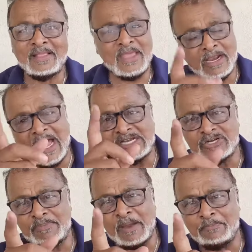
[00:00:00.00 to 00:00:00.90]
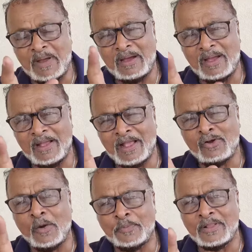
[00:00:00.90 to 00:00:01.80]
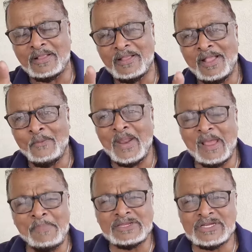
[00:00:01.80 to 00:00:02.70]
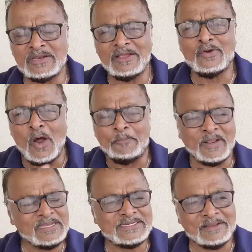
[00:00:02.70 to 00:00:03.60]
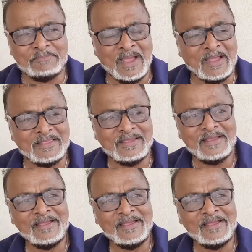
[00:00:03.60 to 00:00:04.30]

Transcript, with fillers: That guy should be a, a, a corporal. When I mentioned corporal, he said, man,